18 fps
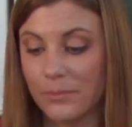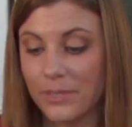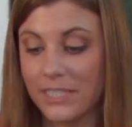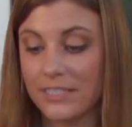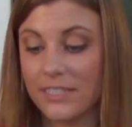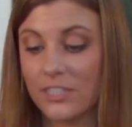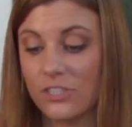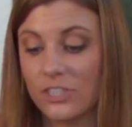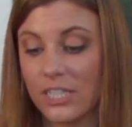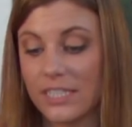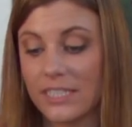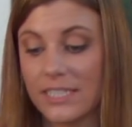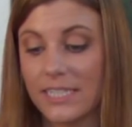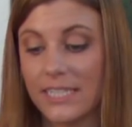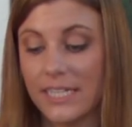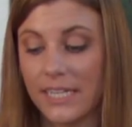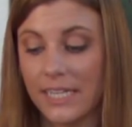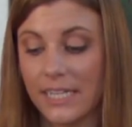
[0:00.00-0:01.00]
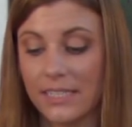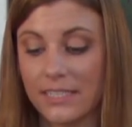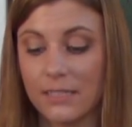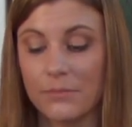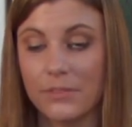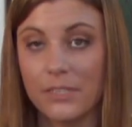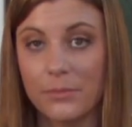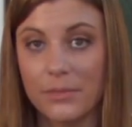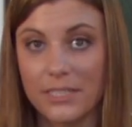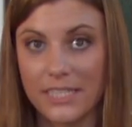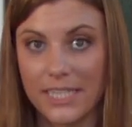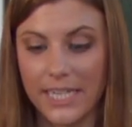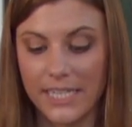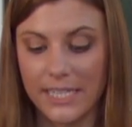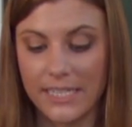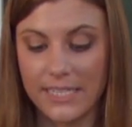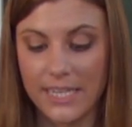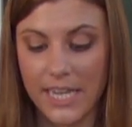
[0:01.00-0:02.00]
we suggest getting some double-sided